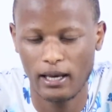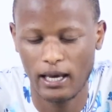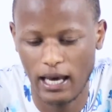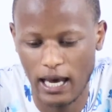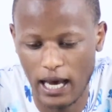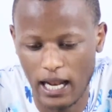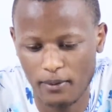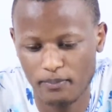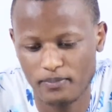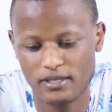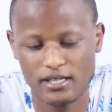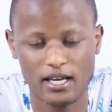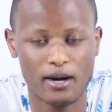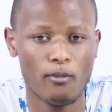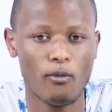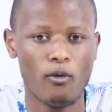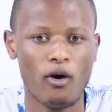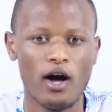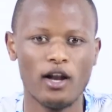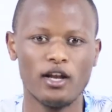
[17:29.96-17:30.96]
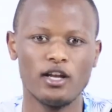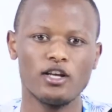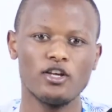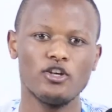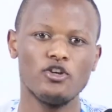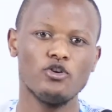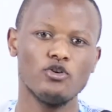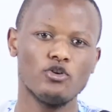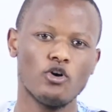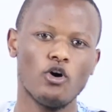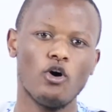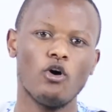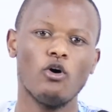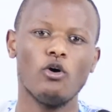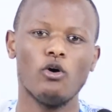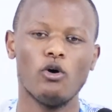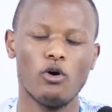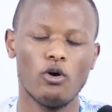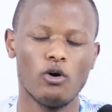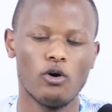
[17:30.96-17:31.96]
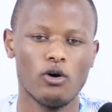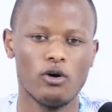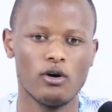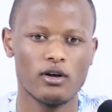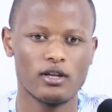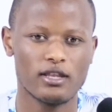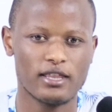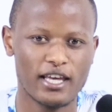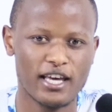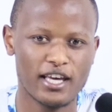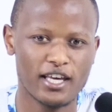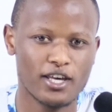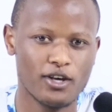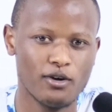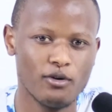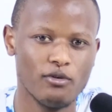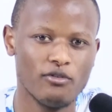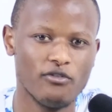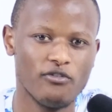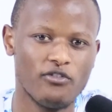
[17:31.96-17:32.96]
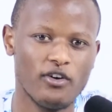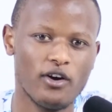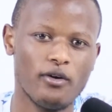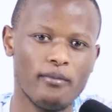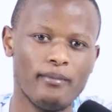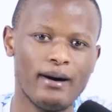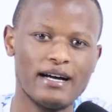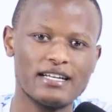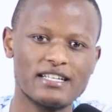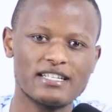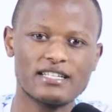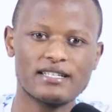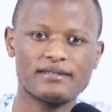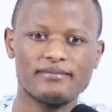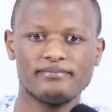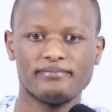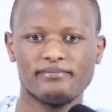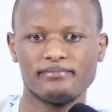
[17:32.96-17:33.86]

help someone you know. Thank you very much.